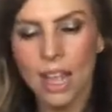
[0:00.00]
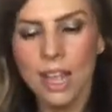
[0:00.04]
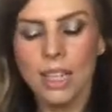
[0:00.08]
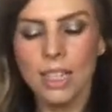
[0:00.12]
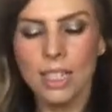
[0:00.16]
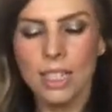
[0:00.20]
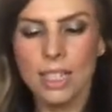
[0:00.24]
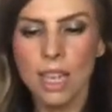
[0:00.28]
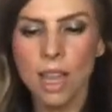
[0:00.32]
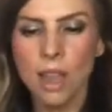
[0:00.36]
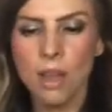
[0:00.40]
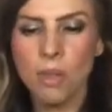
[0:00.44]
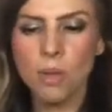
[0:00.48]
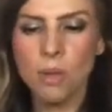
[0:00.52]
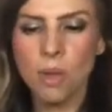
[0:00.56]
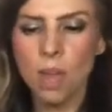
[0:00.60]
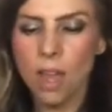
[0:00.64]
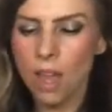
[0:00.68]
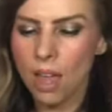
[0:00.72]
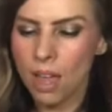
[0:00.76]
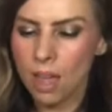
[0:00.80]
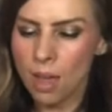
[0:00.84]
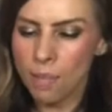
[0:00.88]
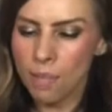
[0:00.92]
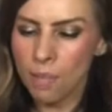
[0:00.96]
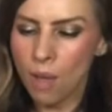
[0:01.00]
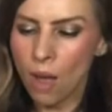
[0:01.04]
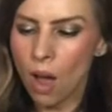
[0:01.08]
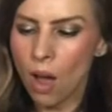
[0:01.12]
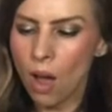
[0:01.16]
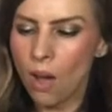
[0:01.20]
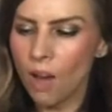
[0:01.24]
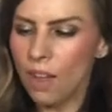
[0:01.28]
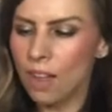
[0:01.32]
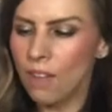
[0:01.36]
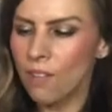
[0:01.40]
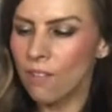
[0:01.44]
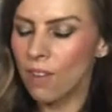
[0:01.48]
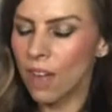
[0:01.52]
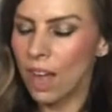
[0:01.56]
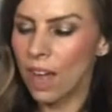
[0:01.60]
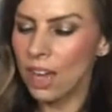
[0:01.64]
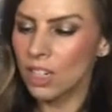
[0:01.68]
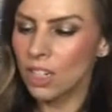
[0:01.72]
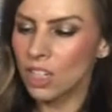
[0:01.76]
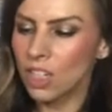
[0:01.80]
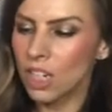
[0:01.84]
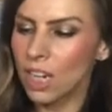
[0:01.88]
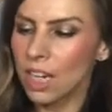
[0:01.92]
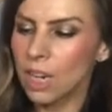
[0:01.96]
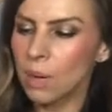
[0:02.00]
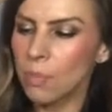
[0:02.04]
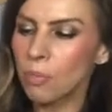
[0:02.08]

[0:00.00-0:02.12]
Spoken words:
So I've actually